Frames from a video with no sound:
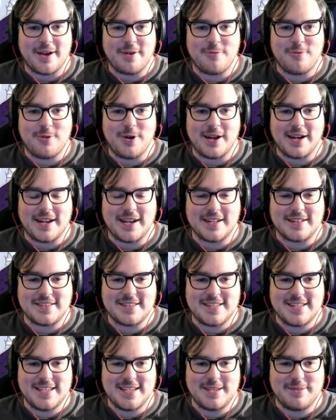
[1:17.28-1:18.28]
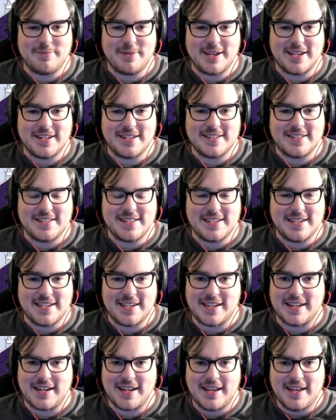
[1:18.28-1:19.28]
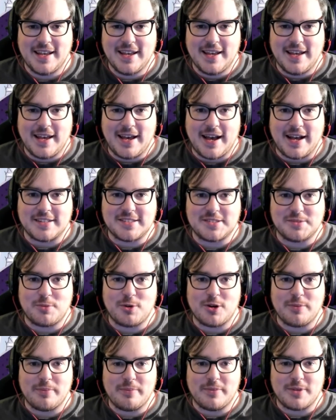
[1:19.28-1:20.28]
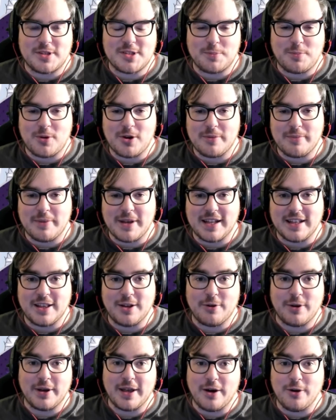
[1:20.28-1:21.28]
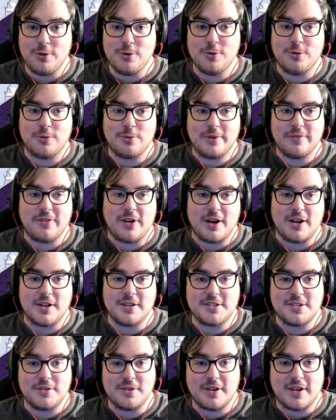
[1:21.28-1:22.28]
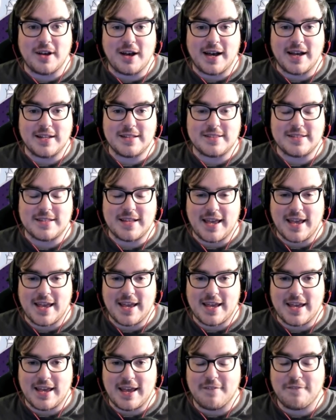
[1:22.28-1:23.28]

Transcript: What a team indeed. A support mate Chloe. Oh, we've also got a